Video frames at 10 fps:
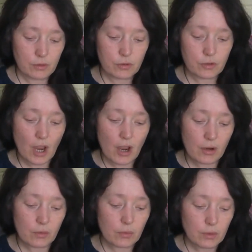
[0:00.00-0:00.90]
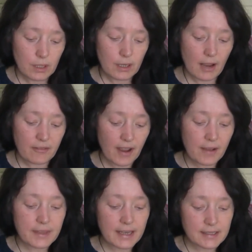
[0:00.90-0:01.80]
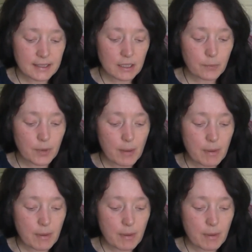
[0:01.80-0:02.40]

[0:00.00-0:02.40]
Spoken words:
So I found this in my